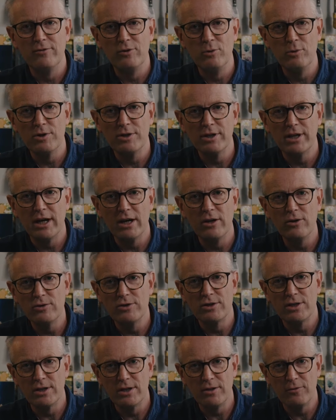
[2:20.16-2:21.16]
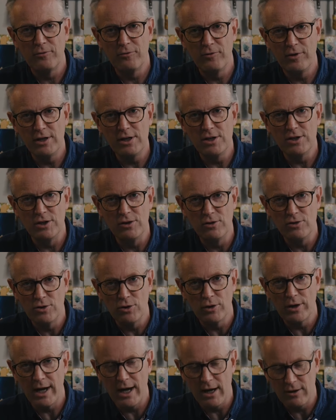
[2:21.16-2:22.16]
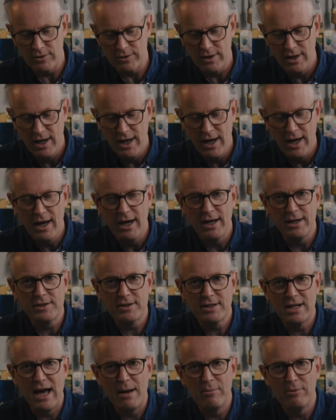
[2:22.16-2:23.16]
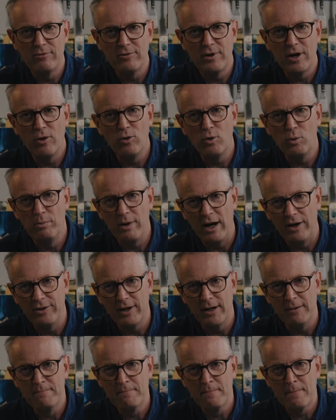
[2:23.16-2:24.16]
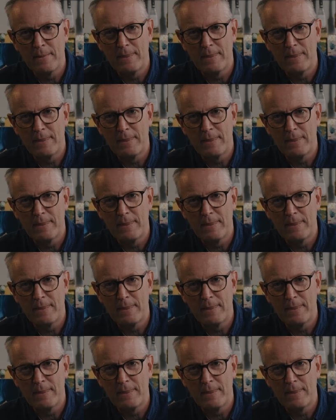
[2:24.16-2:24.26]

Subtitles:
If you were to go to the fridge and you took out a slab of cold butter,